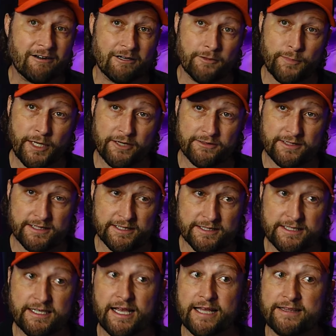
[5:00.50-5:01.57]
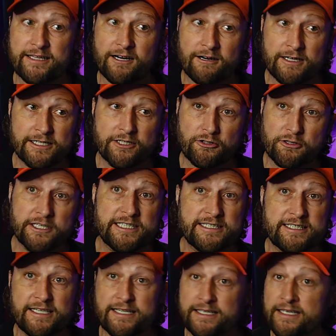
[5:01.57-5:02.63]
about this and they're
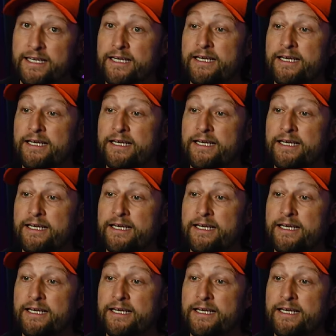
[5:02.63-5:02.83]
increasing